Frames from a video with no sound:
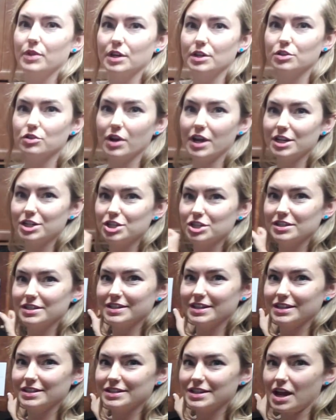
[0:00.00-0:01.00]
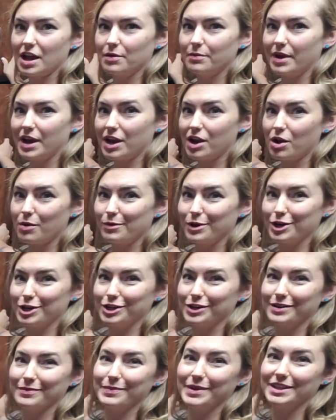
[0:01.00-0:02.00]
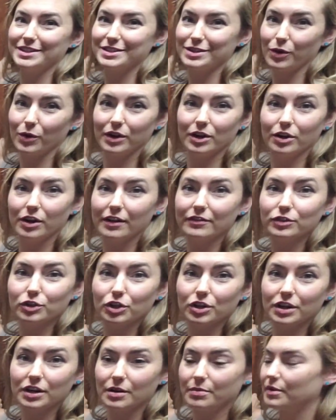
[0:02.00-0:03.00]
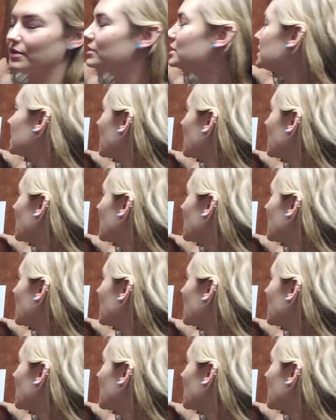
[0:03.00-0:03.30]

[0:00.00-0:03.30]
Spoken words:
the directions inside my cupboard so I don't have to look it up every